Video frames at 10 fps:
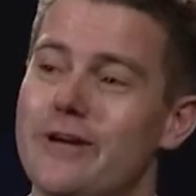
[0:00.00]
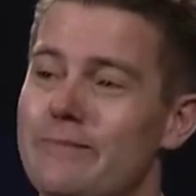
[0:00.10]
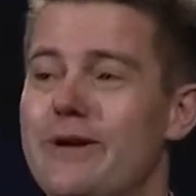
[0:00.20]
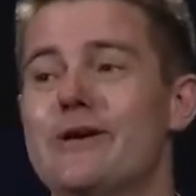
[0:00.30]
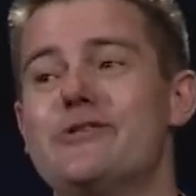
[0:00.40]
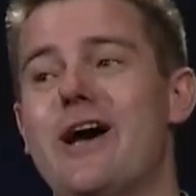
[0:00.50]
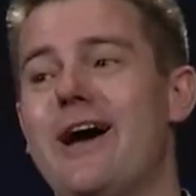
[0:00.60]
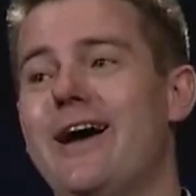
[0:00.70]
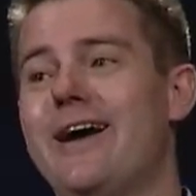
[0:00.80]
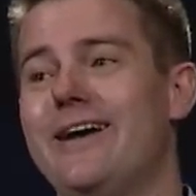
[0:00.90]
Because
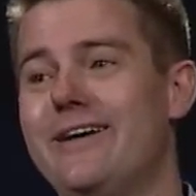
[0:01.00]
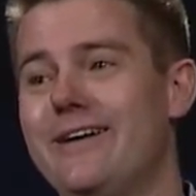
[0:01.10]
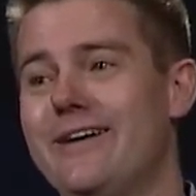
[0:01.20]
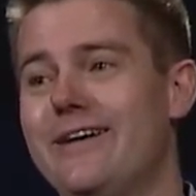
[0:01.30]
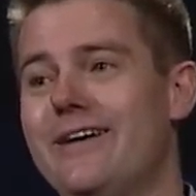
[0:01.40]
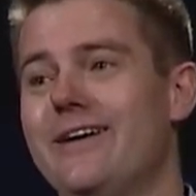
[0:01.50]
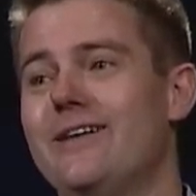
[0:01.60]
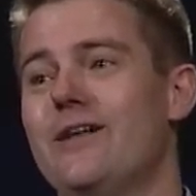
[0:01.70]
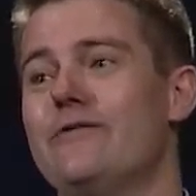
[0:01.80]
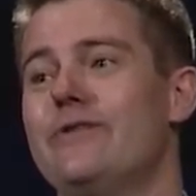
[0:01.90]
I
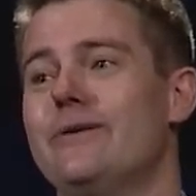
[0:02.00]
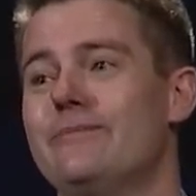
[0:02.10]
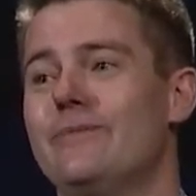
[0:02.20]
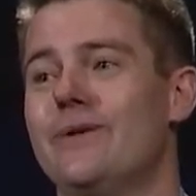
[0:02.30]
love them.